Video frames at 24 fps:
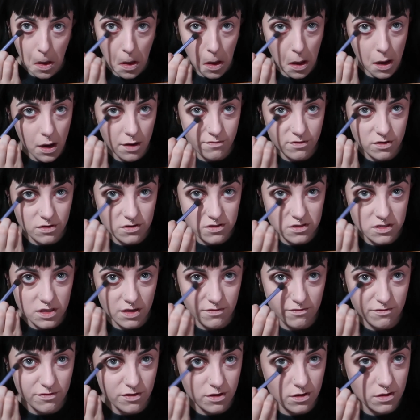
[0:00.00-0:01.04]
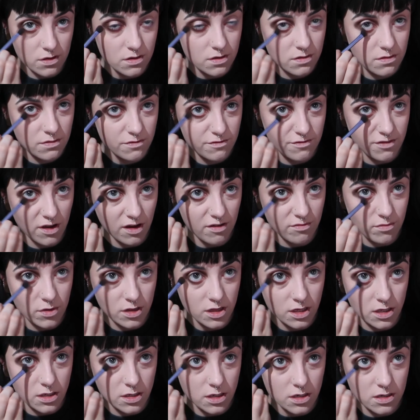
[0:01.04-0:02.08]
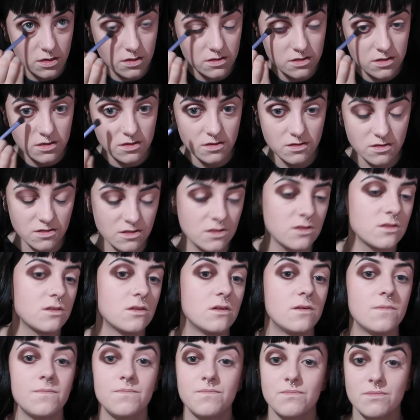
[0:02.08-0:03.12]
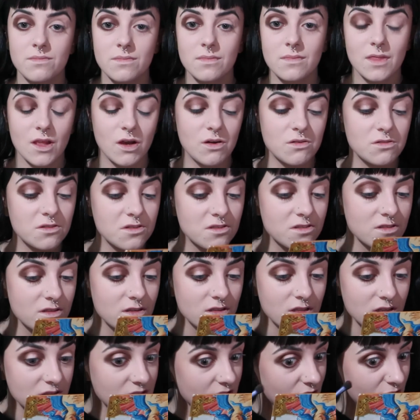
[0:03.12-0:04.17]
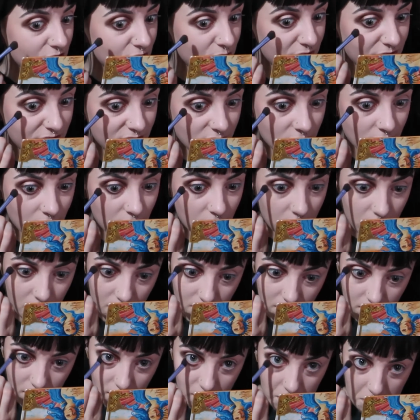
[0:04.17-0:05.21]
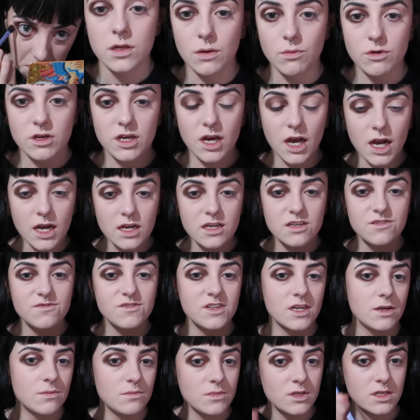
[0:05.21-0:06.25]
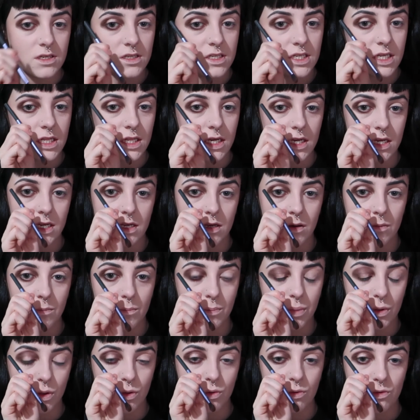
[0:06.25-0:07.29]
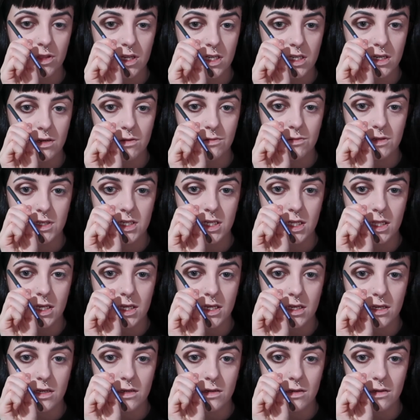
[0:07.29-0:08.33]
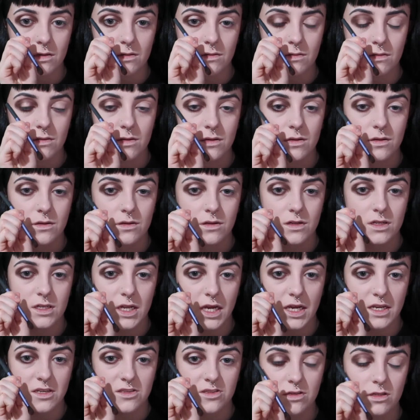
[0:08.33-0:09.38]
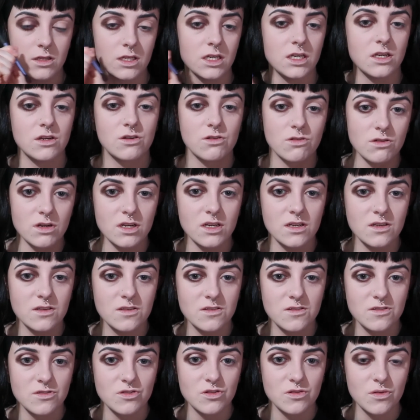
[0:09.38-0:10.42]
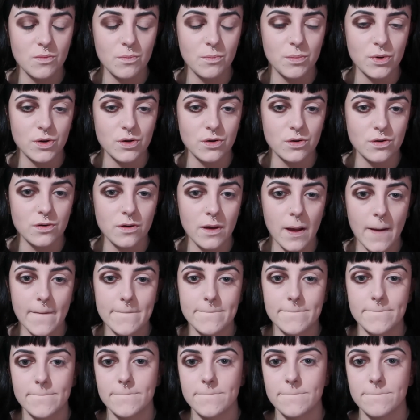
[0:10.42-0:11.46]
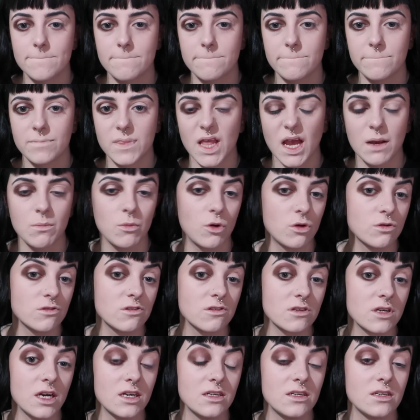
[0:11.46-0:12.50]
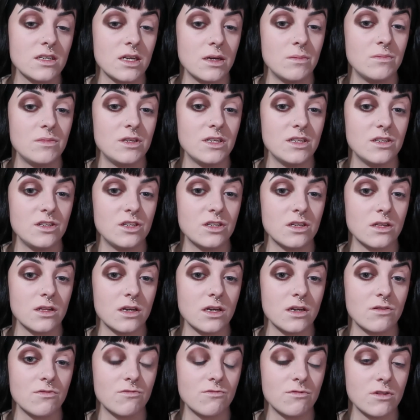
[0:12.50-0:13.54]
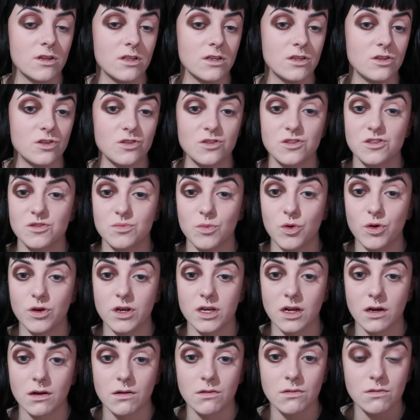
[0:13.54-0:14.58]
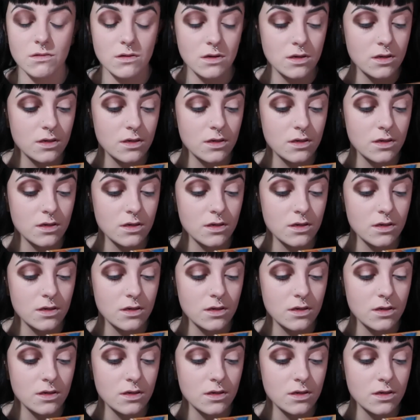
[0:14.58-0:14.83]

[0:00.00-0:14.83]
I've not slept for 5 million years, because honestly that's how I've been feeling lately. Now I'm kind of tempted to like blow that out into like a nice clean crease, but I'm also kind of tempted to like really just smoke it out.